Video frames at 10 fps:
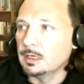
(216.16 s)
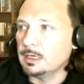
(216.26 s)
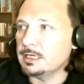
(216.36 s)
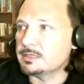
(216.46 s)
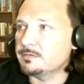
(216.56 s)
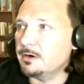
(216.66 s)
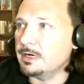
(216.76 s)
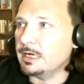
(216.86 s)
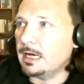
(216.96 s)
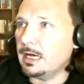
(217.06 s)
it's
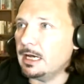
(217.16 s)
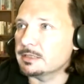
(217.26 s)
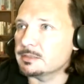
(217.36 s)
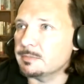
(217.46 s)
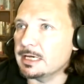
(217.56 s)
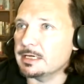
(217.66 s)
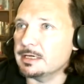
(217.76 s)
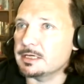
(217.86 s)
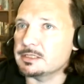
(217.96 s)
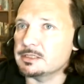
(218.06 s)
very hard to make
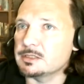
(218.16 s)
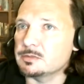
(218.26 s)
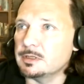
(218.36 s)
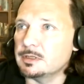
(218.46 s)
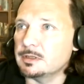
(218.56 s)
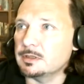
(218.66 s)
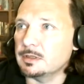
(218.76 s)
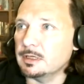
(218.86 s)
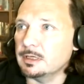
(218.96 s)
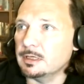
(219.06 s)
connections with
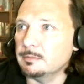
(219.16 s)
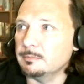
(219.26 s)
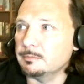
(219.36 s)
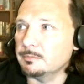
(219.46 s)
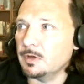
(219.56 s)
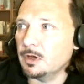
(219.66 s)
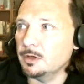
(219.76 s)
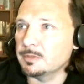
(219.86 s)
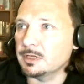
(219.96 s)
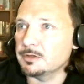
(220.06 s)
the
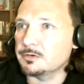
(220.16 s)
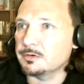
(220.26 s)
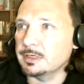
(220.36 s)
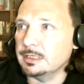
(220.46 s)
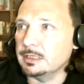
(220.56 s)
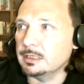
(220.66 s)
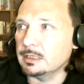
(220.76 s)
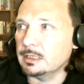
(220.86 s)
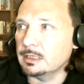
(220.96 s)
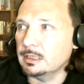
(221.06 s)
home country.
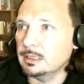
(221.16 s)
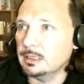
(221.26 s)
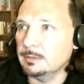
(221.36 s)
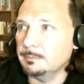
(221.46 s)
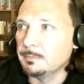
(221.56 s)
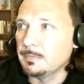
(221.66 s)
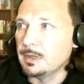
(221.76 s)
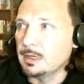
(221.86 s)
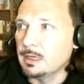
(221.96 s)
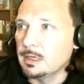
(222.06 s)
You
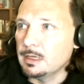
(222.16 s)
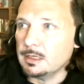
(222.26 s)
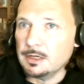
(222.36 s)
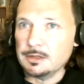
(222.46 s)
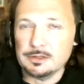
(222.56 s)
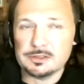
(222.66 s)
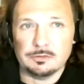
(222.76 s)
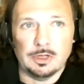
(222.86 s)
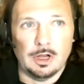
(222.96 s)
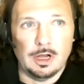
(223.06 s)
know, they used to
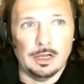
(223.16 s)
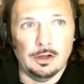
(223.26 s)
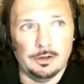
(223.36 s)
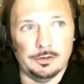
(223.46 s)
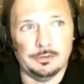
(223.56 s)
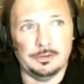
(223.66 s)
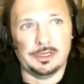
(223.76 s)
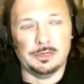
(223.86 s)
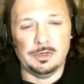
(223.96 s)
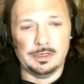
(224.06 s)
rely on the
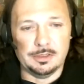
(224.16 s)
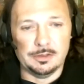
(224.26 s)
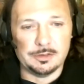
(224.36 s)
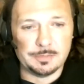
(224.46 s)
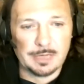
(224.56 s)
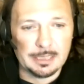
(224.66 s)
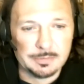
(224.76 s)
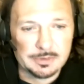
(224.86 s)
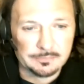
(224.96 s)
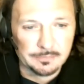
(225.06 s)
community
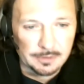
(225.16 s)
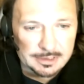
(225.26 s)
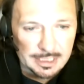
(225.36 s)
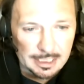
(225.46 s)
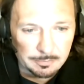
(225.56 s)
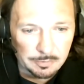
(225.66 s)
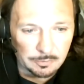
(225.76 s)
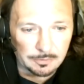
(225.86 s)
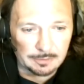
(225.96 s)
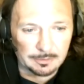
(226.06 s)
newspapers, for
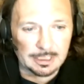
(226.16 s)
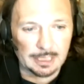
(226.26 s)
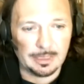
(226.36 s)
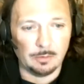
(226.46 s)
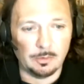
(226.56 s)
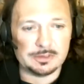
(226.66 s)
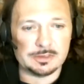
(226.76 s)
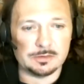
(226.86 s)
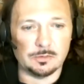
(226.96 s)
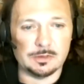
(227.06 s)
example, that would come out
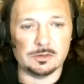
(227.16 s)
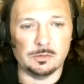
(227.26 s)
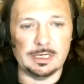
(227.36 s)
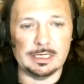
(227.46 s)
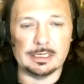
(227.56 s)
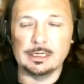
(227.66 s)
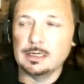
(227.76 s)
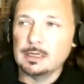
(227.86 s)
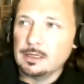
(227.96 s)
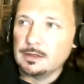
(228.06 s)
once a week.
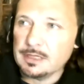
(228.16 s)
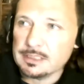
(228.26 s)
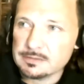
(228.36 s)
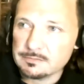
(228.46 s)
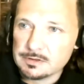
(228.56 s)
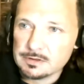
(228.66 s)
Things have